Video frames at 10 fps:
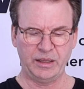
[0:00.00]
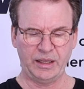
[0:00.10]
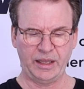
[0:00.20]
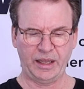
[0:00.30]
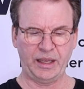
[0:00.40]

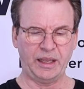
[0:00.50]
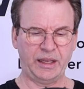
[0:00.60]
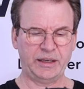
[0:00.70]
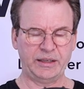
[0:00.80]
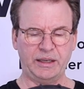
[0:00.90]

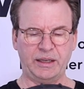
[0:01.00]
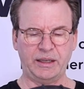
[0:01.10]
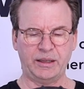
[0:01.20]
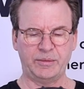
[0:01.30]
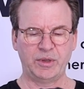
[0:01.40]
And
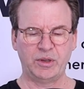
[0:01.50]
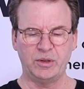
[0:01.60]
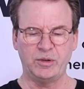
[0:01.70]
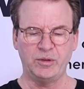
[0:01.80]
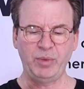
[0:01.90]

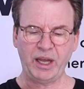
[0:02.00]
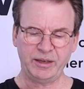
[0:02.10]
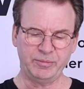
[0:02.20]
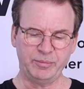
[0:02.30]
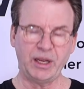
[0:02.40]

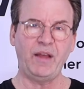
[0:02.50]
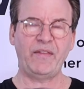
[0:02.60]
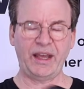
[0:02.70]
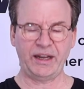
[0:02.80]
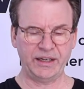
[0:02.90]
but beyond
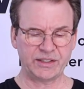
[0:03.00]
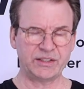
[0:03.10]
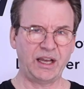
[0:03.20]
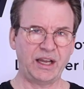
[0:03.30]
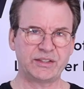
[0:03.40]
that, it is
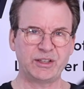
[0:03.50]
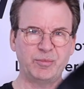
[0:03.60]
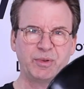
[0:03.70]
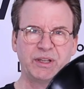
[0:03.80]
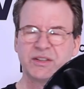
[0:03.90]
not
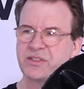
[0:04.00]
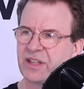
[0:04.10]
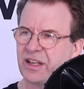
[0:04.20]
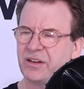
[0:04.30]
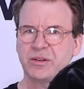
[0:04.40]
simply a
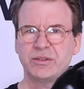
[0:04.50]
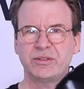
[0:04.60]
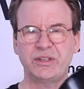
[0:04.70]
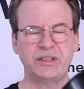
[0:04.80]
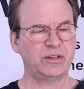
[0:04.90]
standard
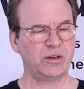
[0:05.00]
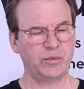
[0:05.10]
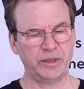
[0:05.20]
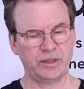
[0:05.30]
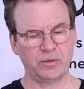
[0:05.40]
Sea-Tug
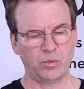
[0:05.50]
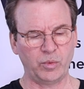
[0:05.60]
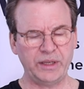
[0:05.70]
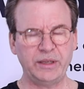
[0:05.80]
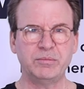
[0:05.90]
wheel.
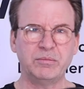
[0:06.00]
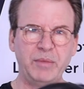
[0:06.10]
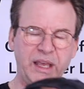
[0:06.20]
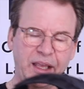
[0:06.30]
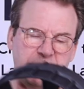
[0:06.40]
We
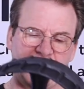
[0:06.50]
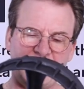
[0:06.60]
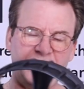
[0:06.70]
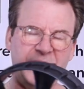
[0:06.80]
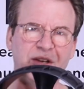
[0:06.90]

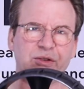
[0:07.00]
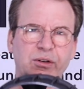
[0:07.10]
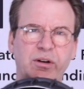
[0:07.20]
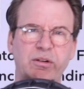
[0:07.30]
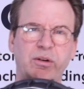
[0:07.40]
manufacture
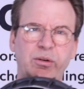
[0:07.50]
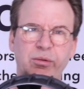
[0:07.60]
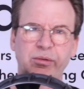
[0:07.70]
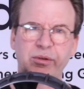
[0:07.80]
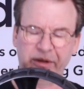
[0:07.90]
our
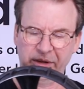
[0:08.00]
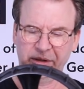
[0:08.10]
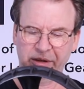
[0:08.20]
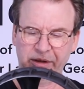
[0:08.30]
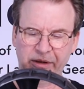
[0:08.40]
own
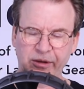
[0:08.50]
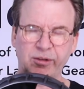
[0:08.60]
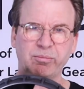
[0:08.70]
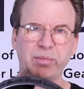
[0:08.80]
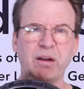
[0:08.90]

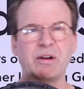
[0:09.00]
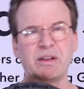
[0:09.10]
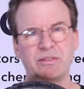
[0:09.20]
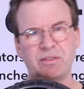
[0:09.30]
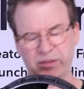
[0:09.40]

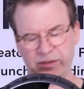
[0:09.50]
bearings,